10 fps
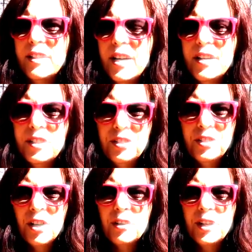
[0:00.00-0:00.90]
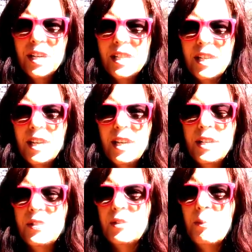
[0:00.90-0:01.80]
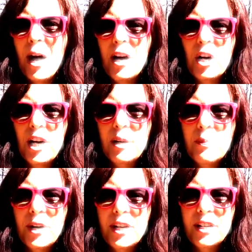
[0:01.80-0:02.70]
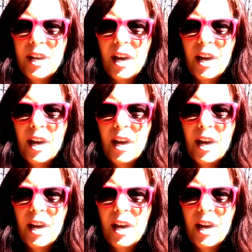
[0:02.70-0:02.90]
not necessarily inspiring, but